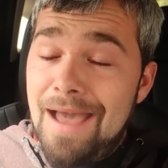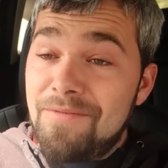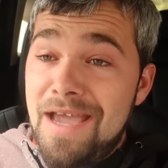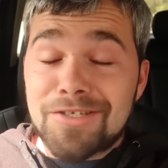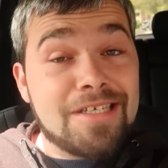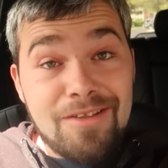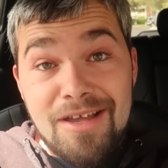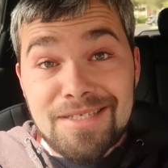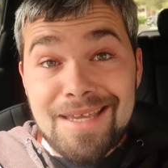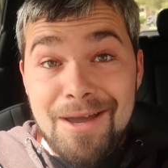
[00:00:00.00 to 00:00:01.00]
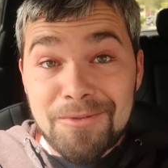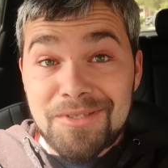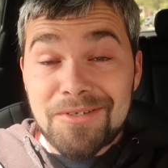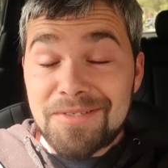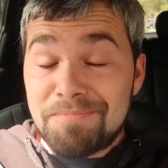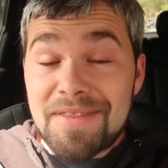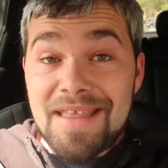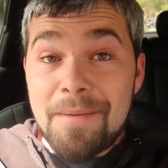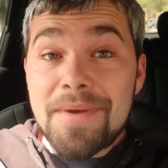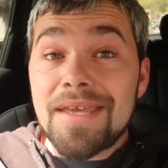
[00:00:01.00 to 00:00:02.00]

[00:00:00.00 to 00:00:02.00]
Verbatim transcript: I've actually lost count. There's been that